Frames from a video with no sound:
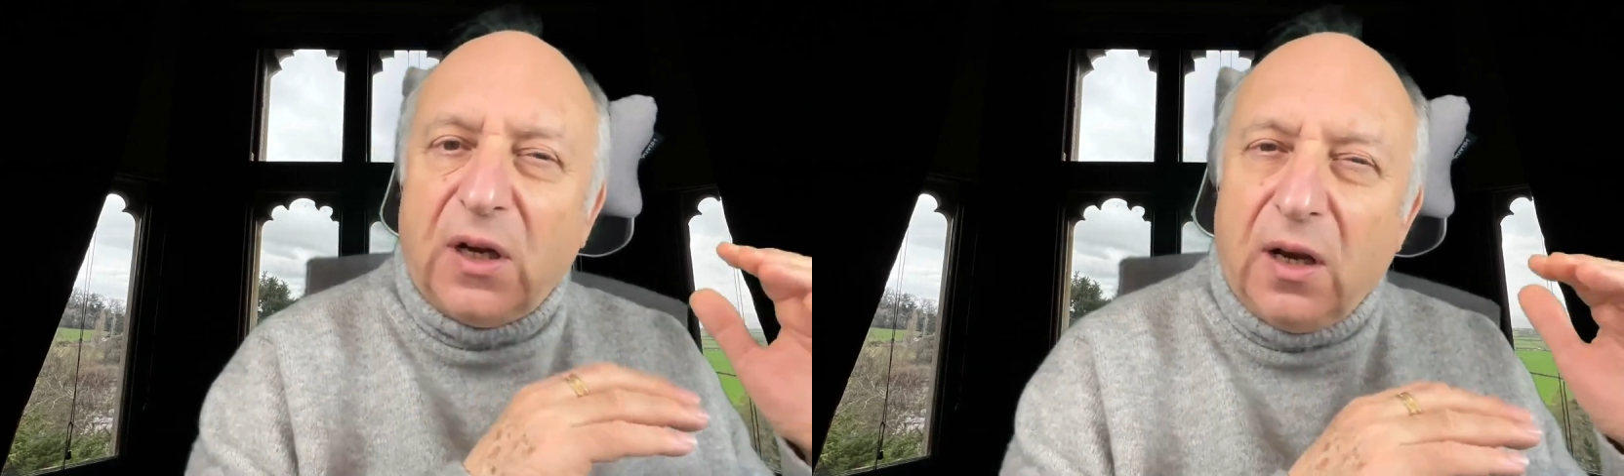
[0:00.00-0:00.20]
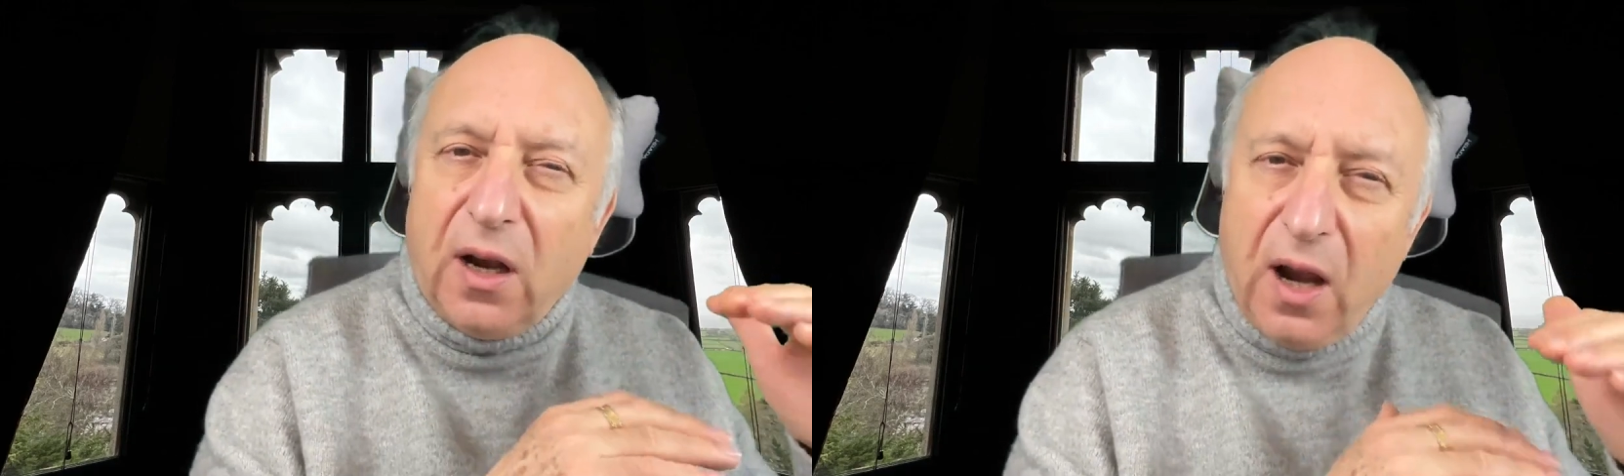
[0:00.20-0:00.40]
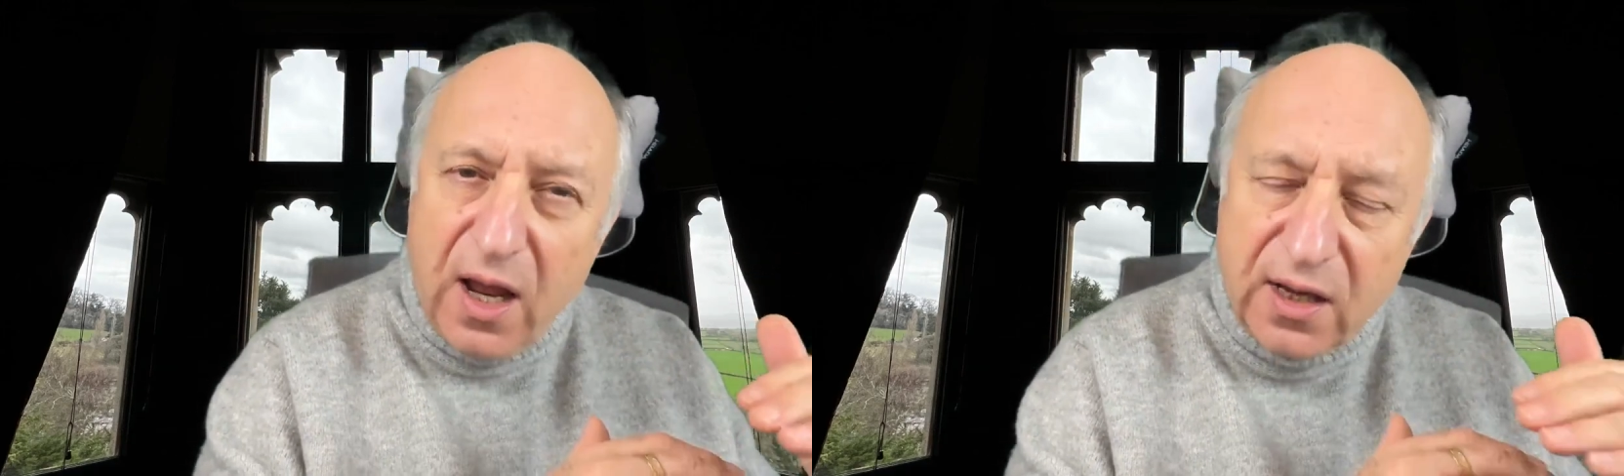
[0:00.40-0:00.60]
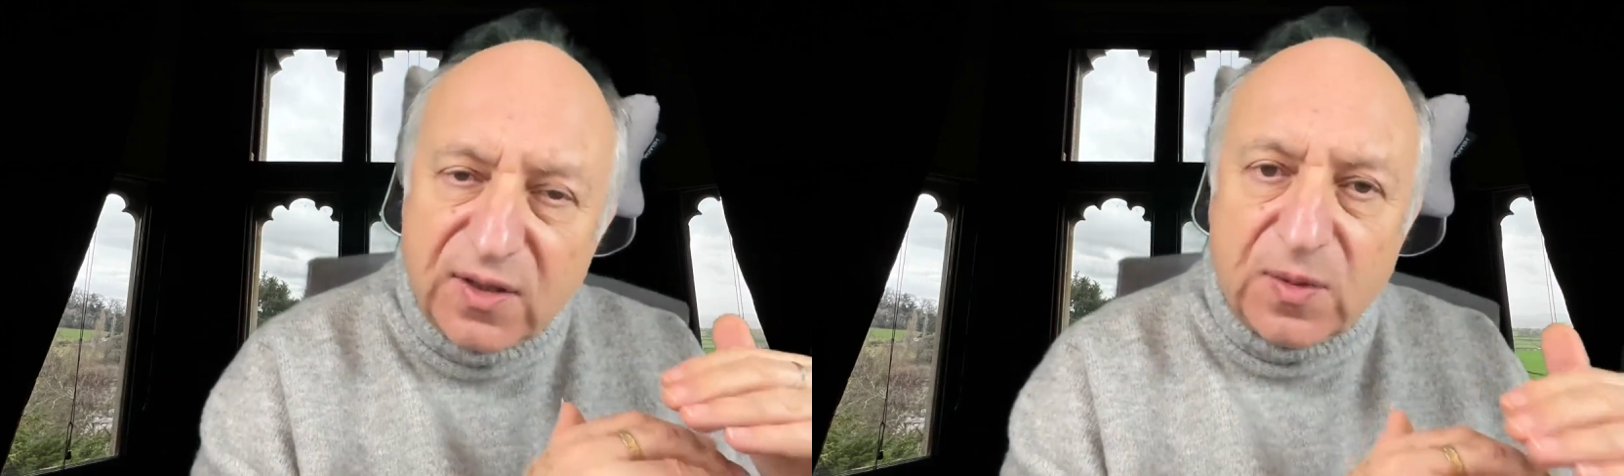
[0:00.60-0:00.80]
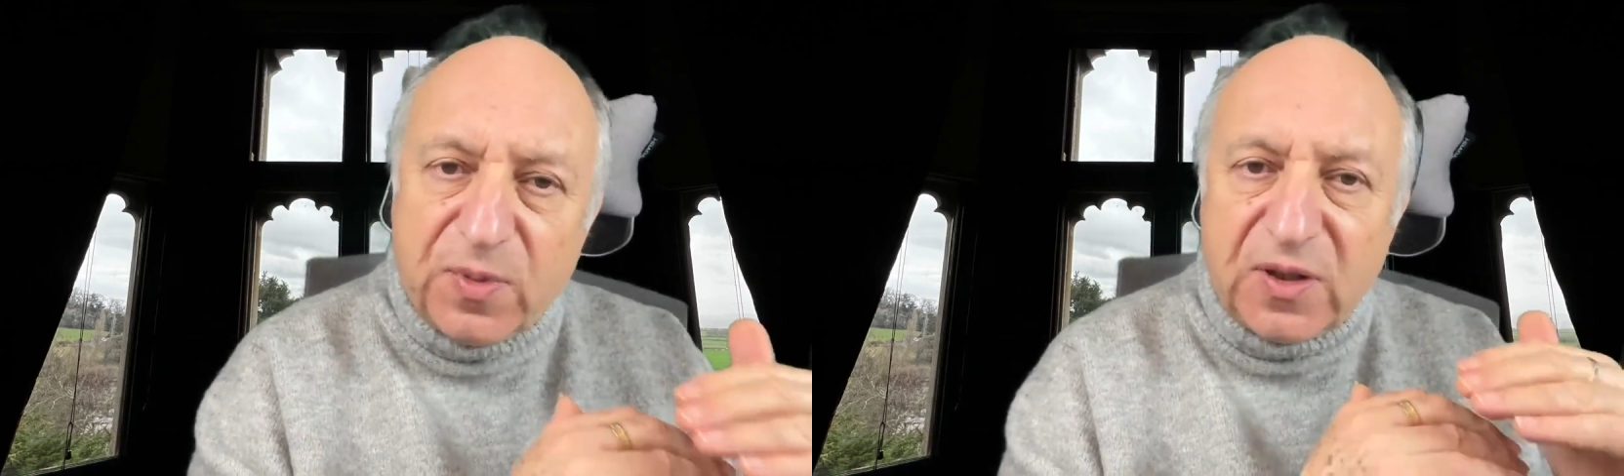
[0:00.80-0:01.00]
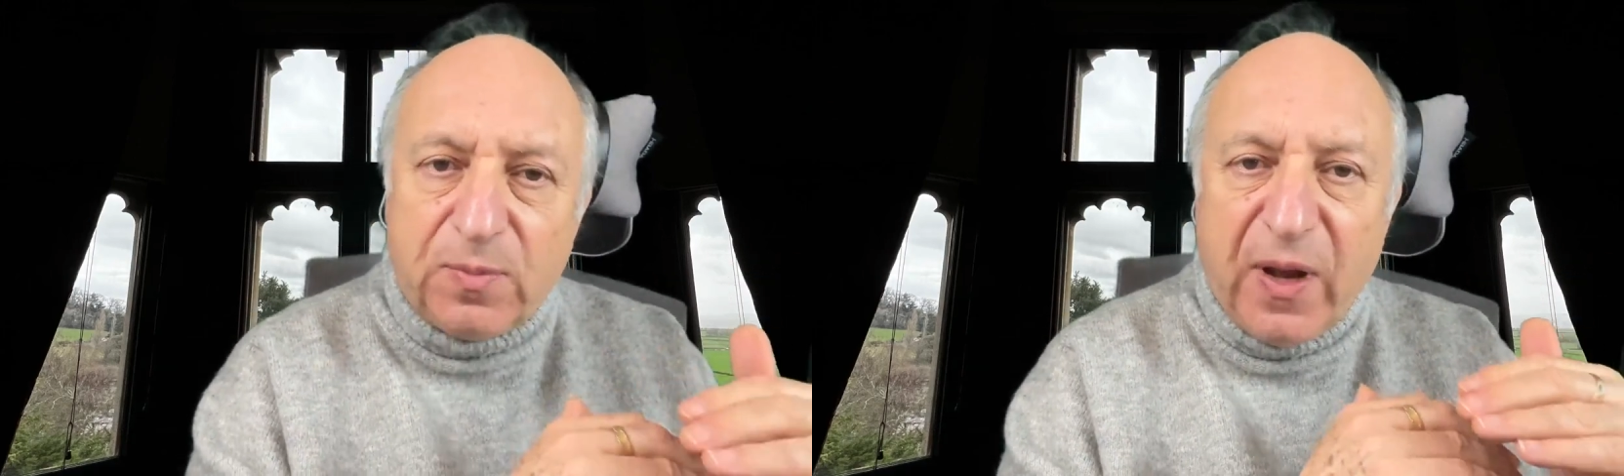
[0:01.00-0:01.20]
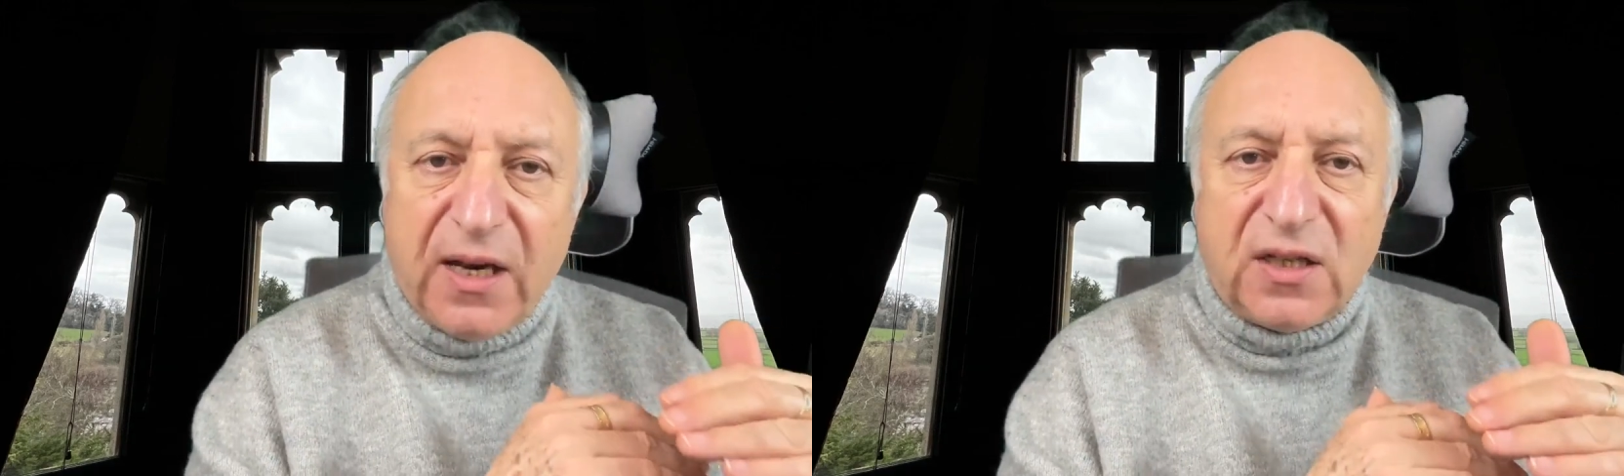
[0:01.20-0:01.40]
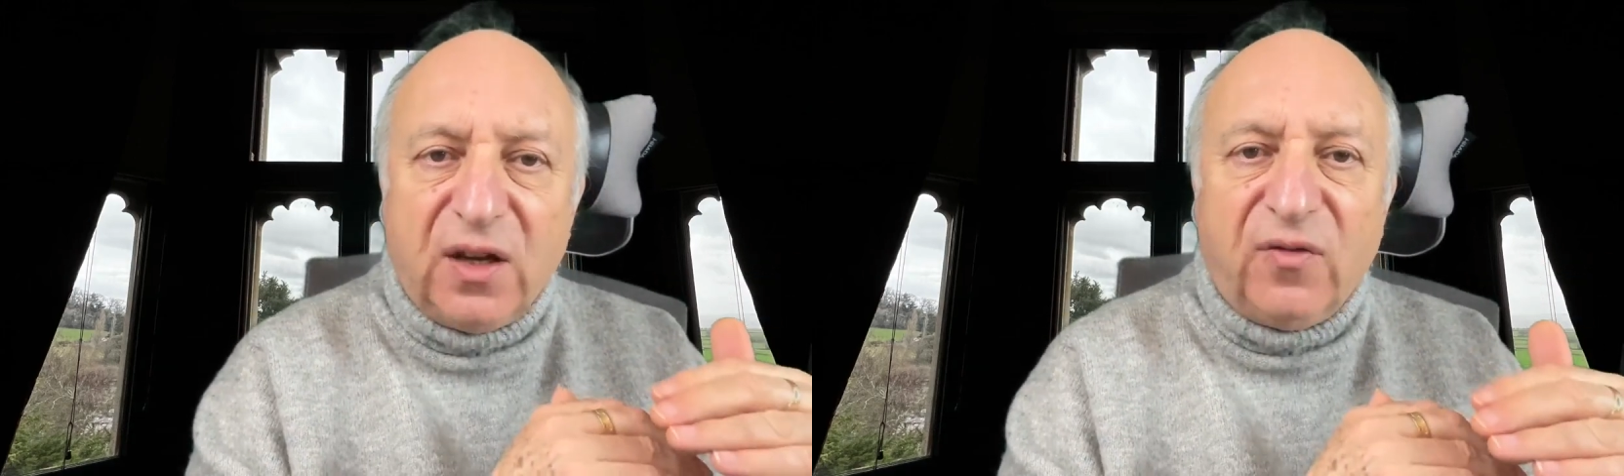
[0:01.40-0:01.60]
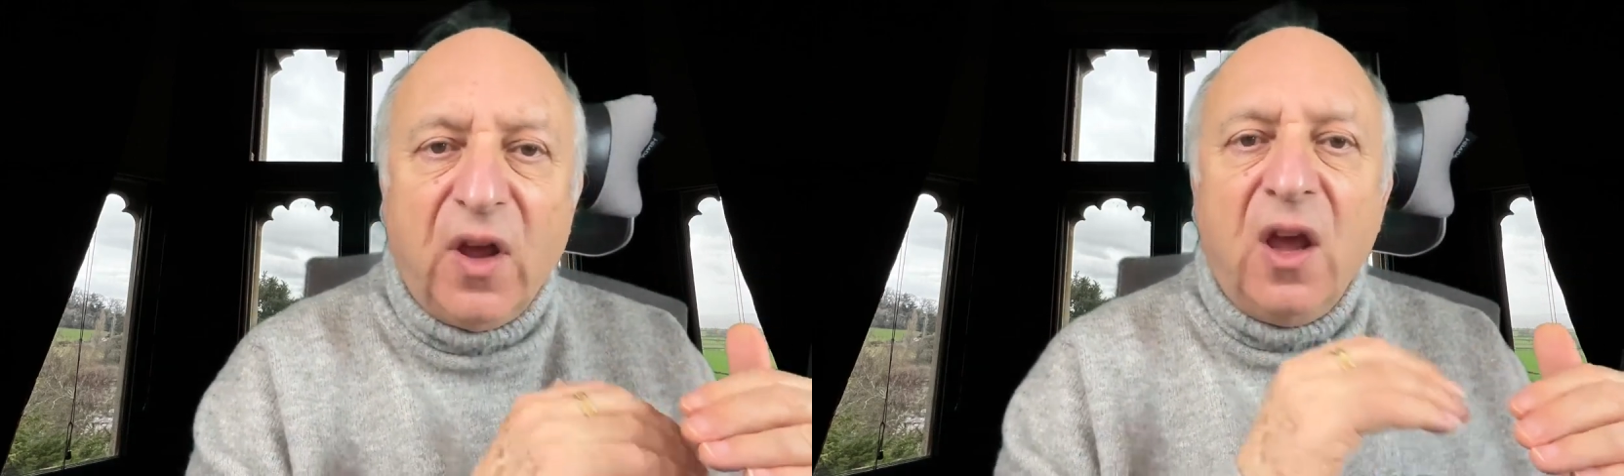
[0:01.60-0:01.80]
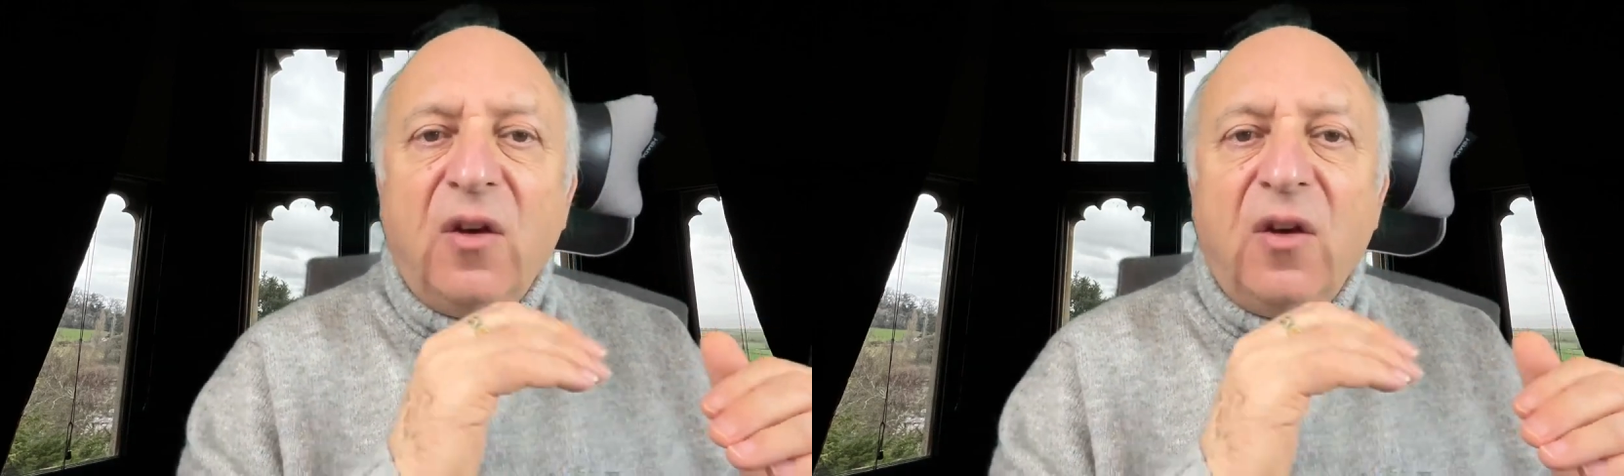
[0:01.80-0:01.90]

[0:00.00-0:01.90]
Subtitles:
client's perspective,